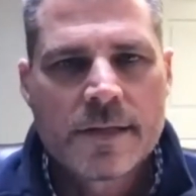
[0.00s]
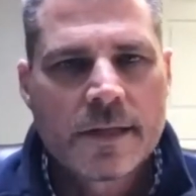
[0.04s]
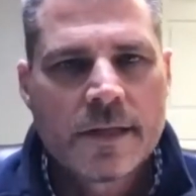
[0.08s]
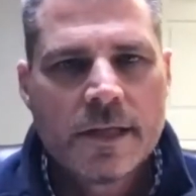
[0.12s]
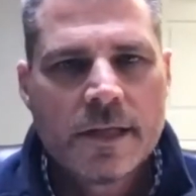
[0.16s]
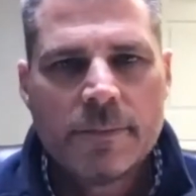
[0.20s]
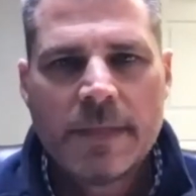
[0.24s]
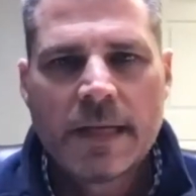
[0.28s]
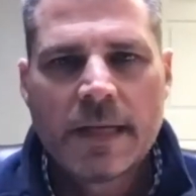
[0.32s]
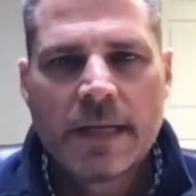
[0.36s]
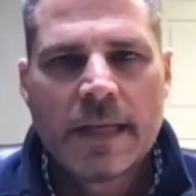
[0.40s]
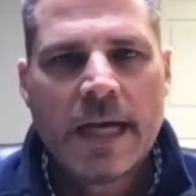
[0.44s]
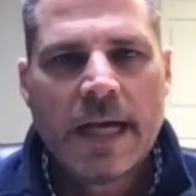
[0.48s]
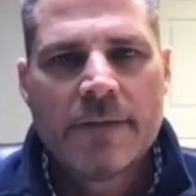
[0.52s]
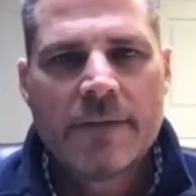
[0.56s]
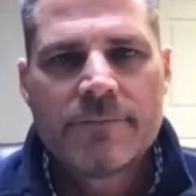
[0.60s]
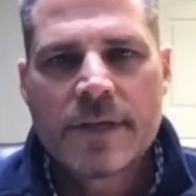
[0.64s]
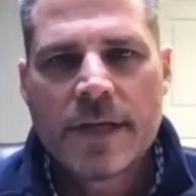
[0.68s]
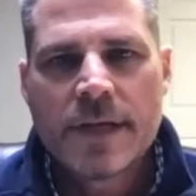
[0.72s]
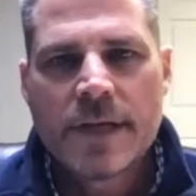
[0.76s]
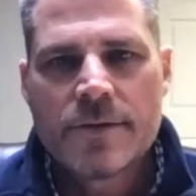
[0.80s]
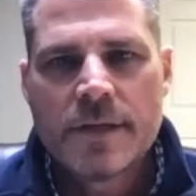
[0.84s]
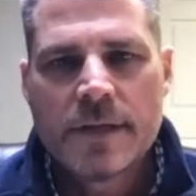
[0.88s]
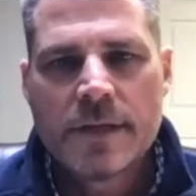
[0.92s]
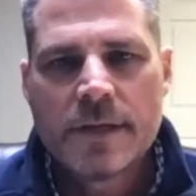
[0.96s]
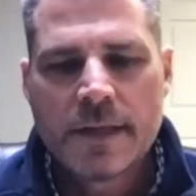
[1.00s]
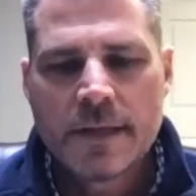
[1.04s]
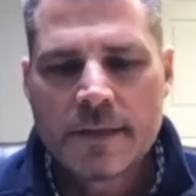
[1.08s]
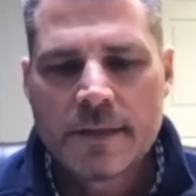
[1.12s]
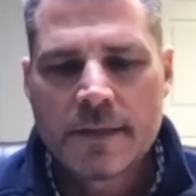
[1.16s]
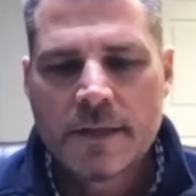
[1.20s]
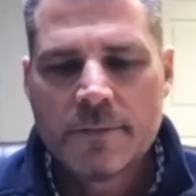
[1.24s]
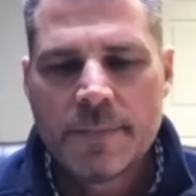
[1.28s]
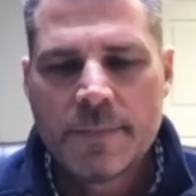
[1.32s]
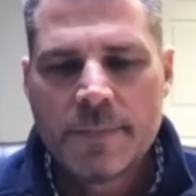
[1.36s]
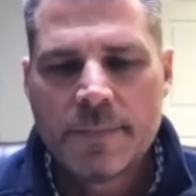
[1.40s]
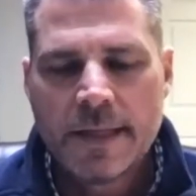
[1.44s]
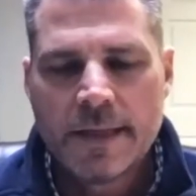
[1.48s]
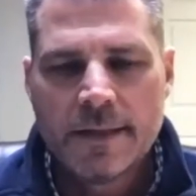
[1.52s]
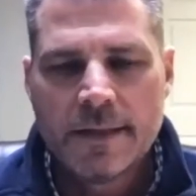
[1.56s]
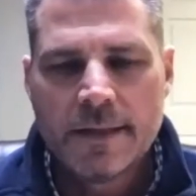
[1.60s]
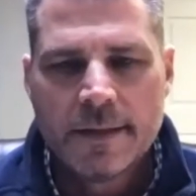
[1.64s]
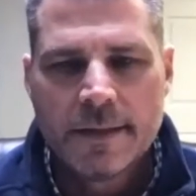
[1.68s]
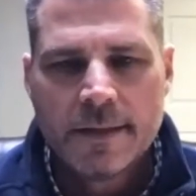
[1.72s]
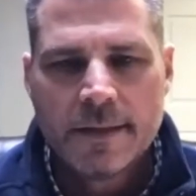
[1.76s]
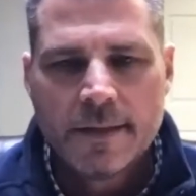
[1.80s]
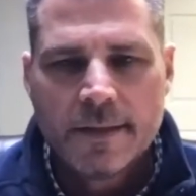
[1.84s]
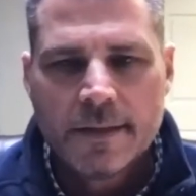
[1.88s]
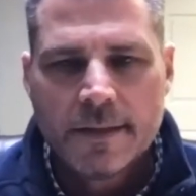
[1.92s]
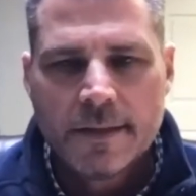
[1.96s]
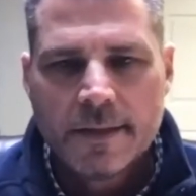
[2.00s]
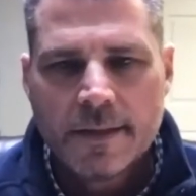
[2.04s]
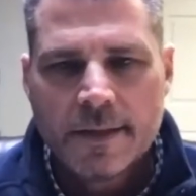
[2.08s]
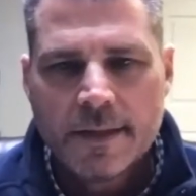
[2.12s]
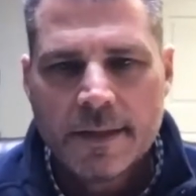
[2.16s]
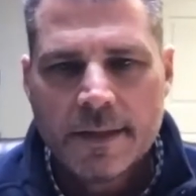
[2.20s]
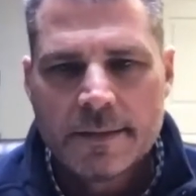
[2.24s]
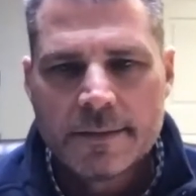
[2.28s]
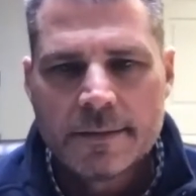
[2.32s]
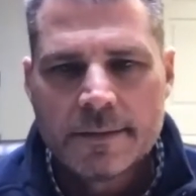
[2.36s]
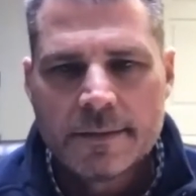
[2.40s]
It could be live teaching. It could be uh,